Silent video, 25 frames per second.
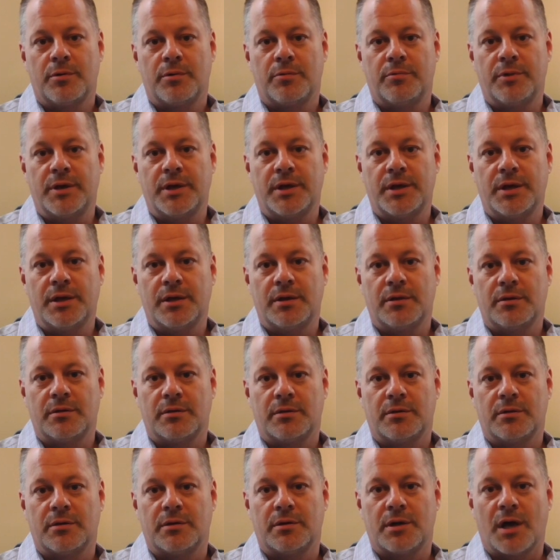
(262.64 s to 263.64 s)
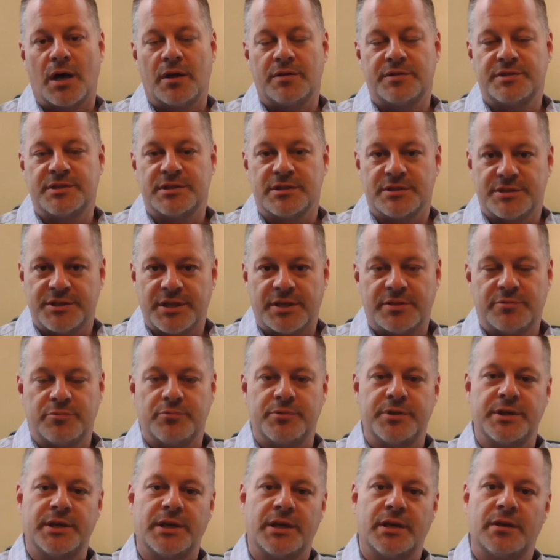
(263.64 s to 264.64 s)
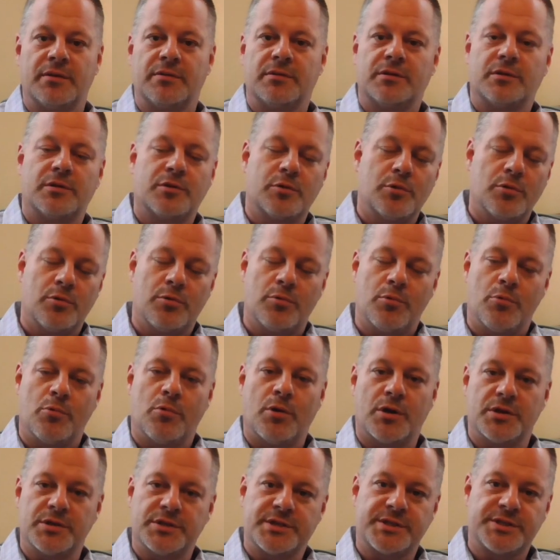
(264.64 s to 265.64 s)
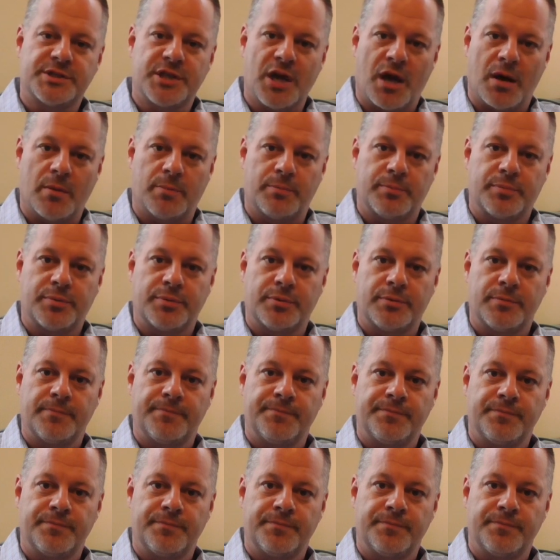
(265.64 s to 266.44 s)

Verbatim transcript: we, until that we won't stop